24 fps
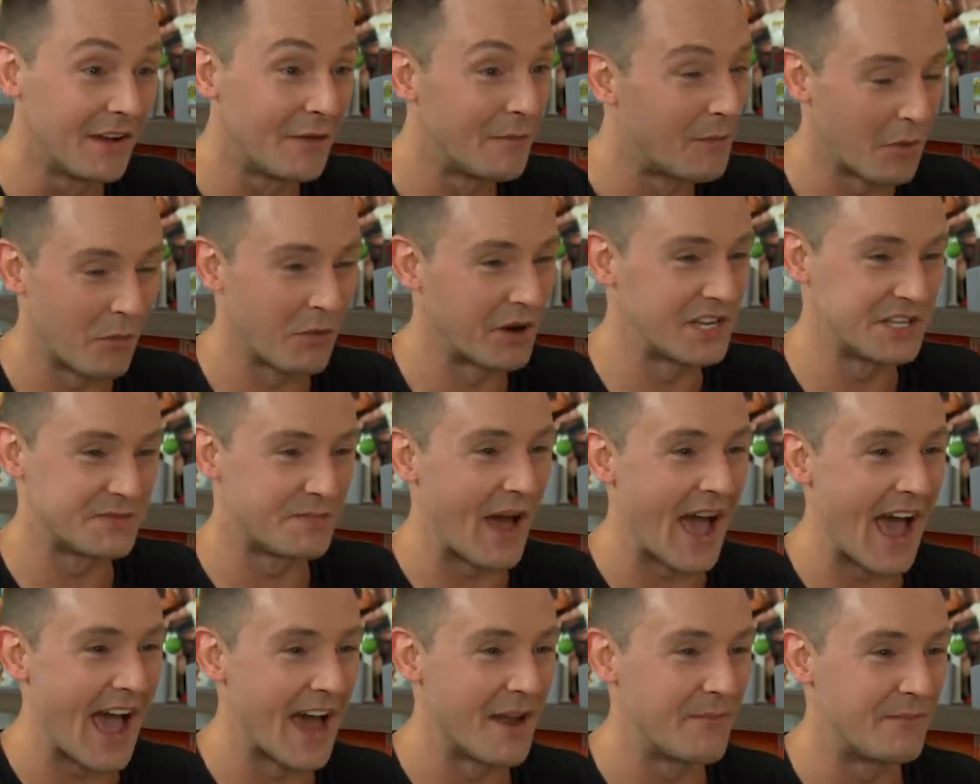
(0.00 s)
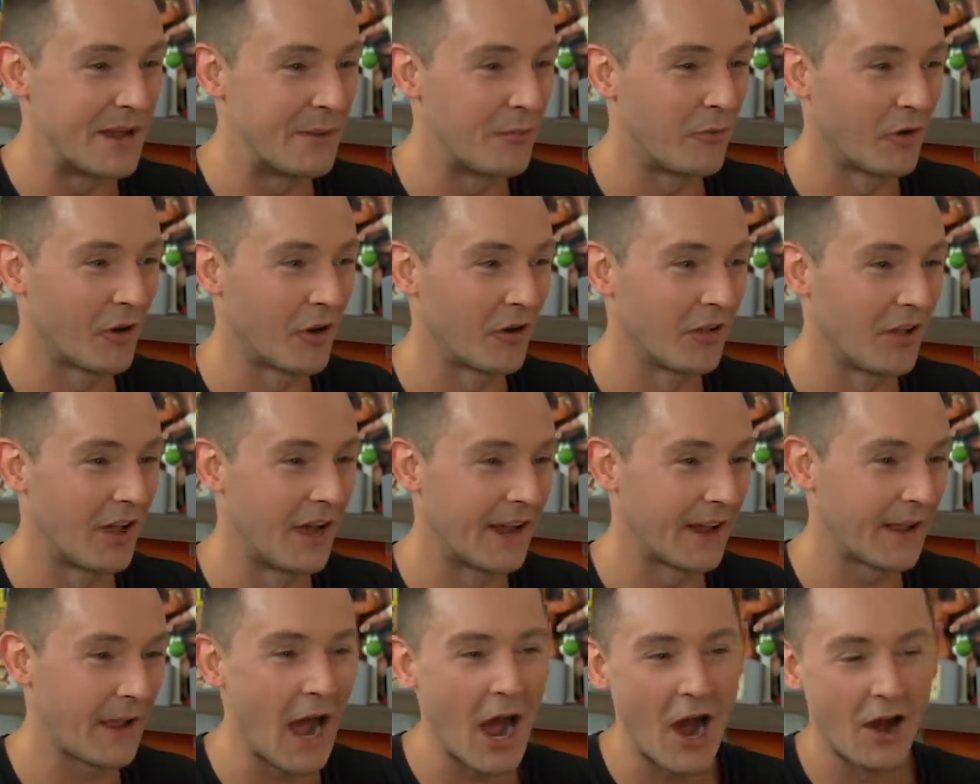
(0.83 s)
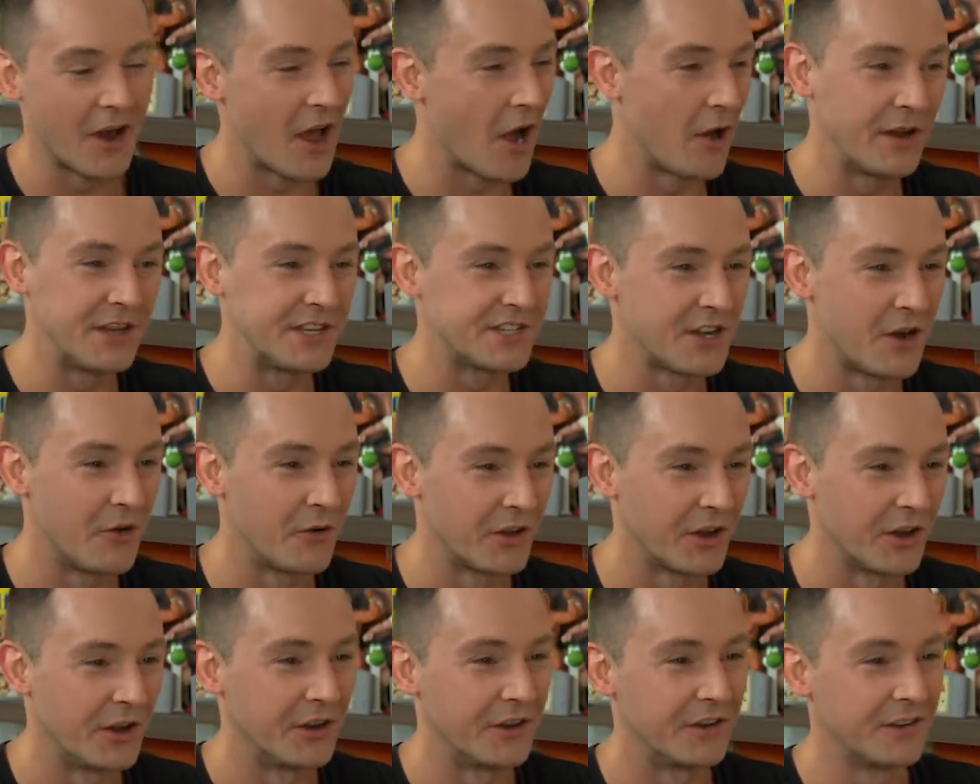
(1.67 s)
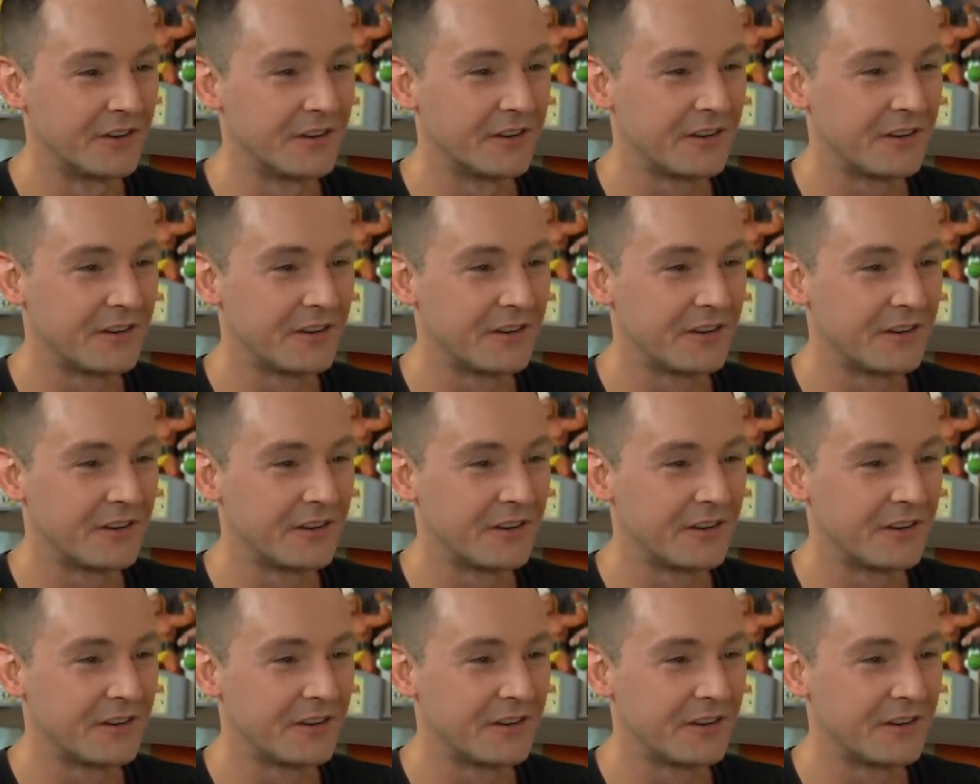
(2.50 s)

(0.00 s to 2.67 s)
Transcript: But when he's bad, people aren't like, oh no, he's no good.